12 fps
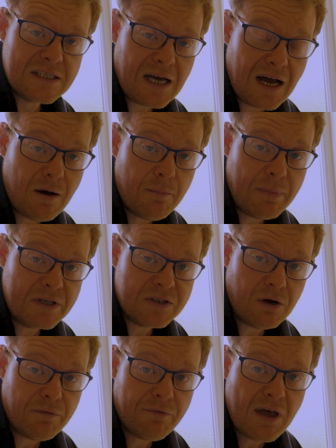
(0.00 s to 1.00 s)
that bit
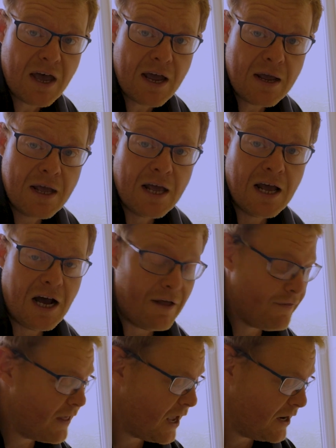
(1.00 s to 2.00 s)
off there.
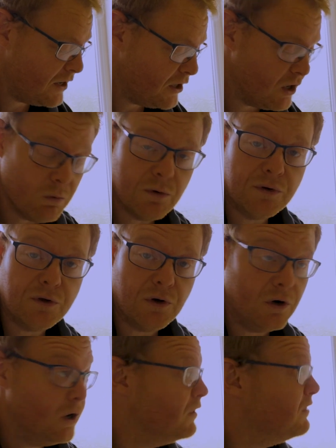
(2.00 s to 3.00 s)
And then you would go